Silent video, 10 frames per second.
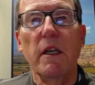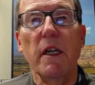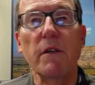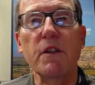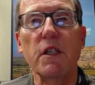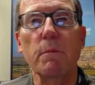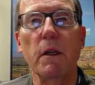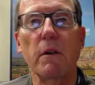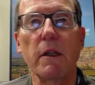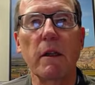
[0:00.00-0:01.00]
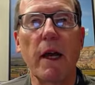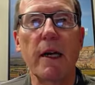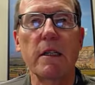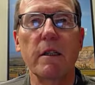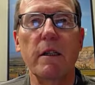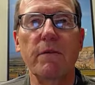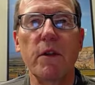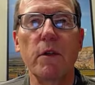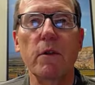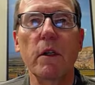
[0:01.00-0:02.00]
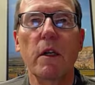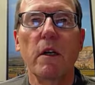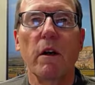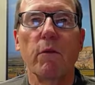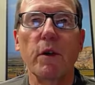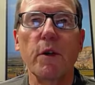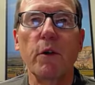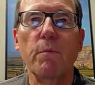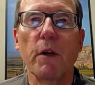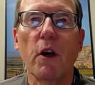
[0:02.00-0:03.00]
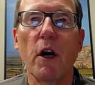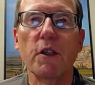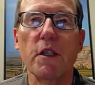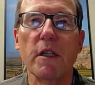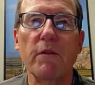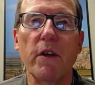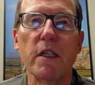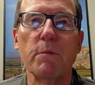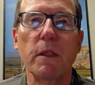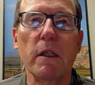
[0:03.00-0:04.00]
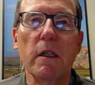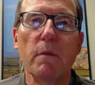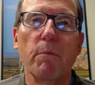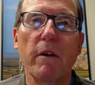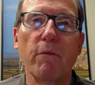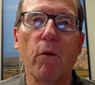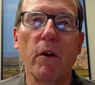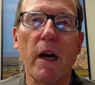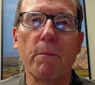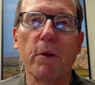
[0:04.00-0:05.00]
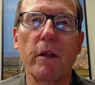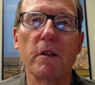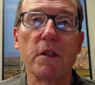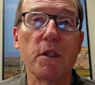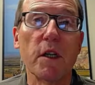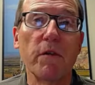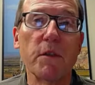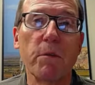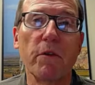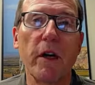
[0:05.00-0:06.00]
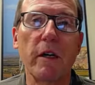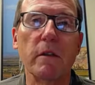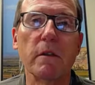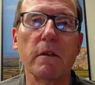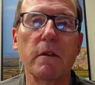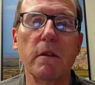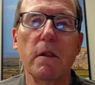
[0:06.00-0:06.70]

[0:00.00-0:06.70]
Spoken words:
if stability lasted in view of renewed but cautious investment by foreign operators and service providers.